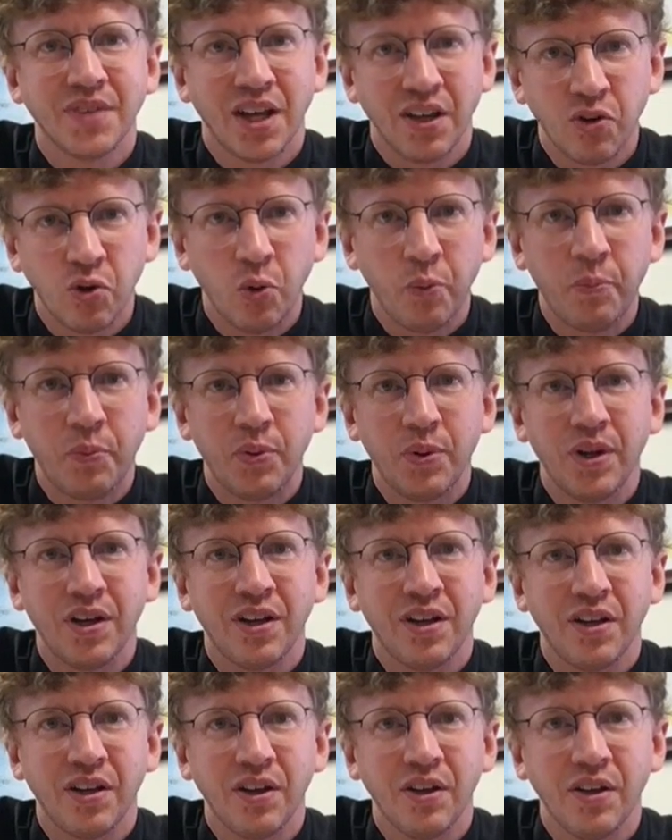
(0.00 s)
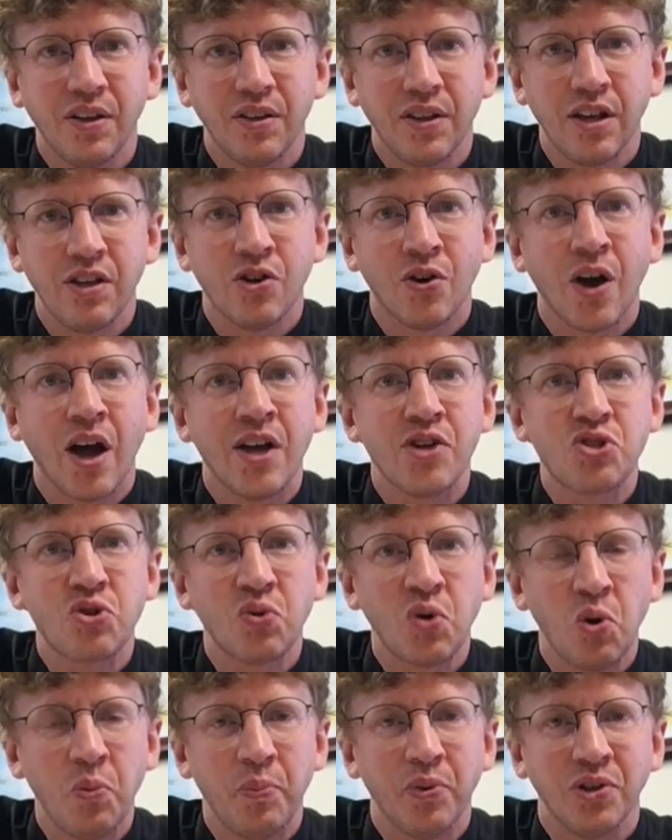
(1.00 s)
I hope uh, that your eyes
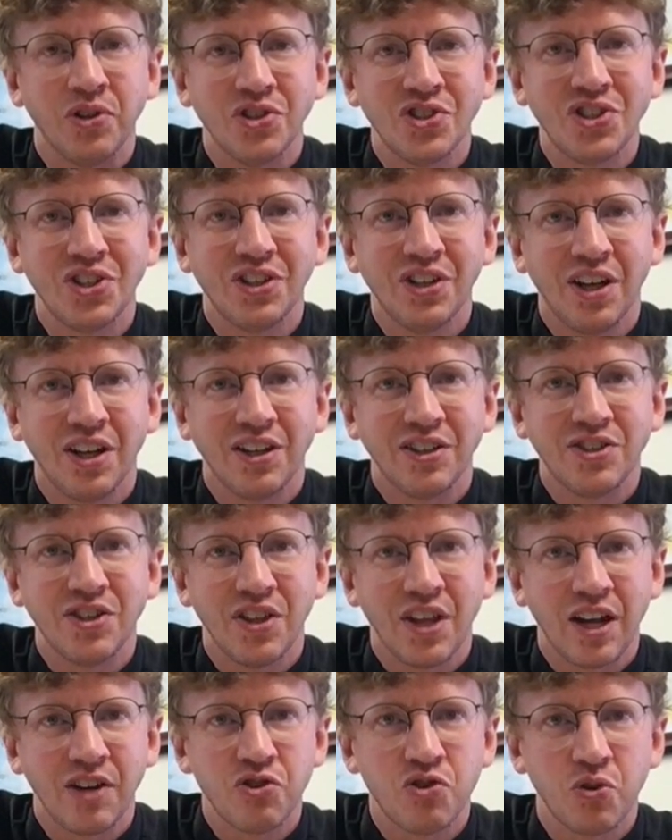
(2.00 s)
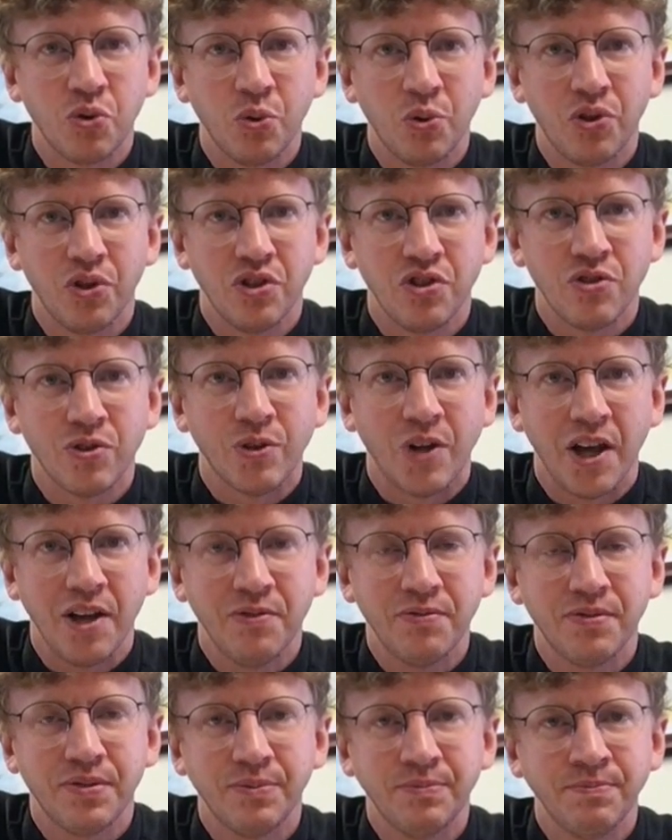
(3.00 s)
are opened uh, to that truth in your
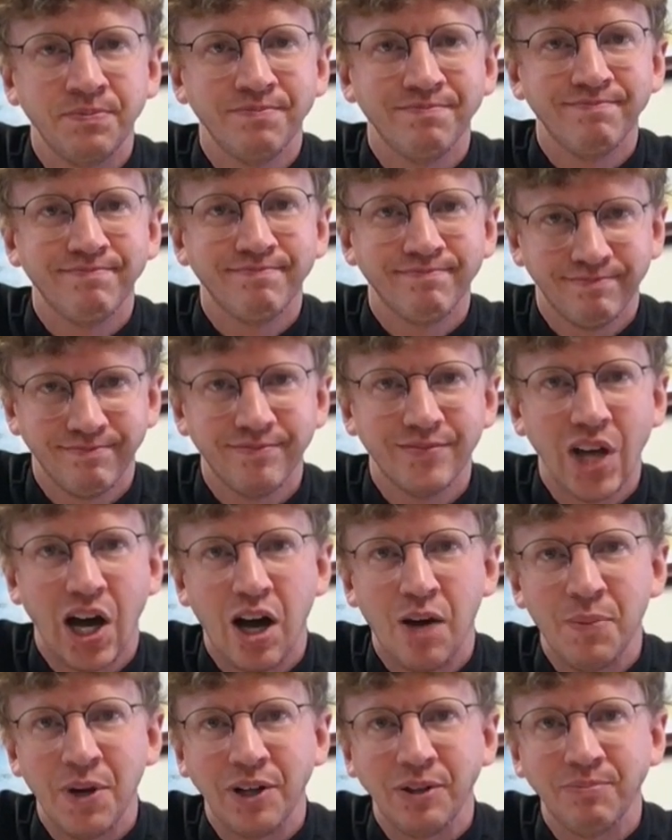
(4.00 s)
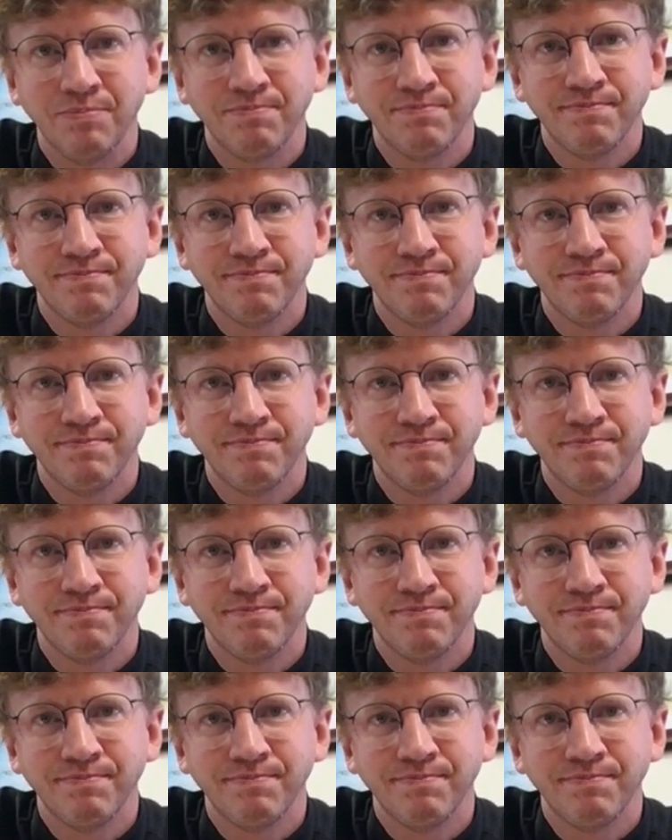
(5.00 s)
life. Amen.